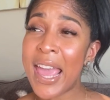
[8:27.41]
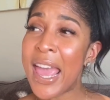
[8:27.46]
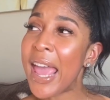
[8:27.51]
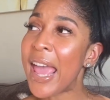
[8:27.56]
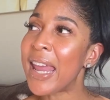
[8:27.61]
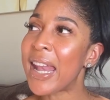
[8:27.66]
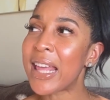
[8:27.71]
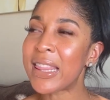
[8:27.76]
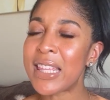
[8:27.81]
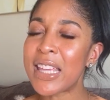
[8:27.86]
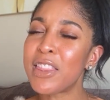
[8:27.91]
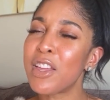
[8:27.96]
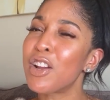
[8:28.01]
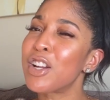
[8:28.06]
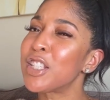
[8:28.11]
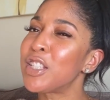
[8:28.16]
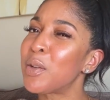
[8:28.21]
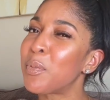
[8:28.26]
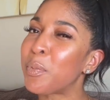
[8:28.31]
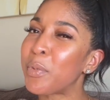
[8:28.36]
And I think there are
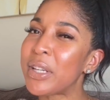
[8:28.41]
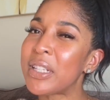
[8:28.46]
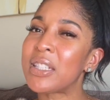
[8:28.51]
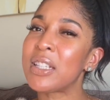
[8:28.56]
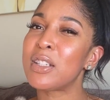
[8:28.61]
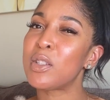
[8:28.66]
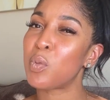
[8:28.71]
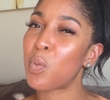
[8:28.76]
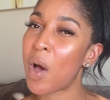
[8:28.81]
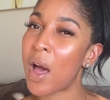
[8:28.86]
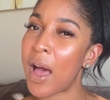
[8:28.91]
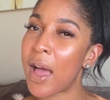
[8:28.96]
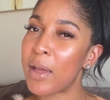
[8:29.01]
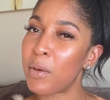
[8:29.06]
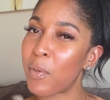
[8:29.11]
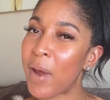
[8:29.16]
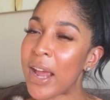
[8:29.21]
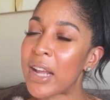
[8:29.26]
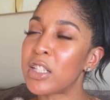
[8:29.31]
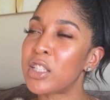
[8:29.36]
some reasons why,
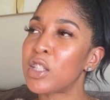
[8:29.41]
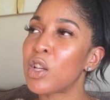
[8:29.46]
right?